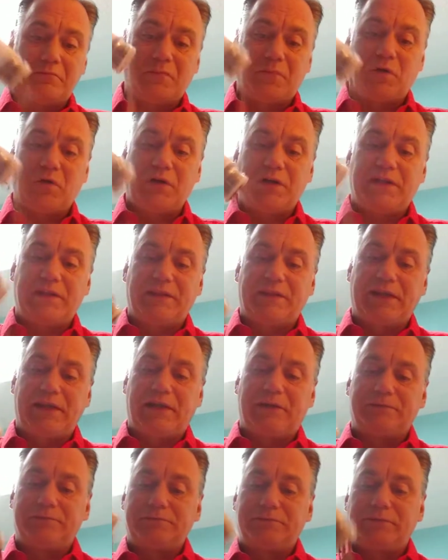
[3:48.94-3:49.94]
pour it in
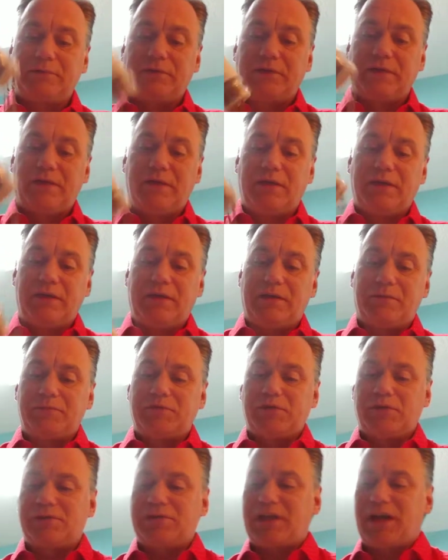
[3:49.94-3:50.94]
there.
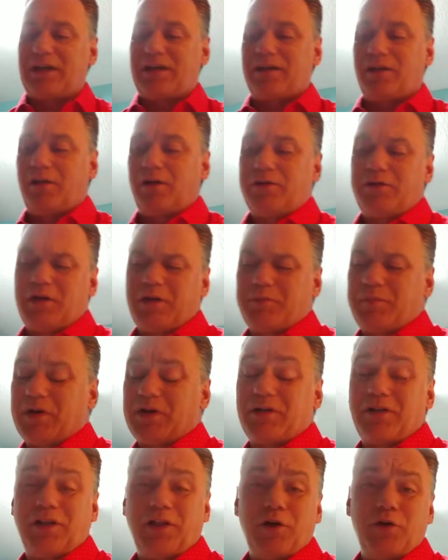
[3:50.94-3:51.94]
Sure, it's got cloves. You can
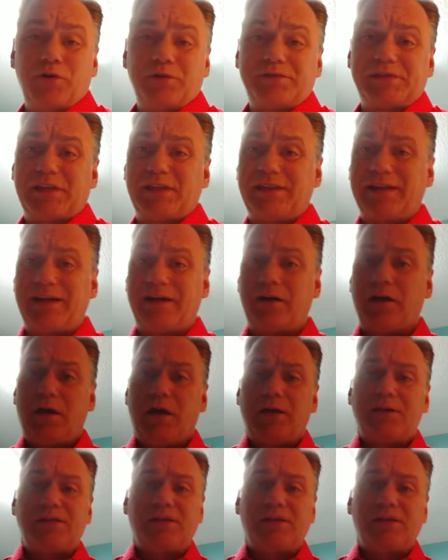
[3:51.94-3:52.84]
put cloves in there.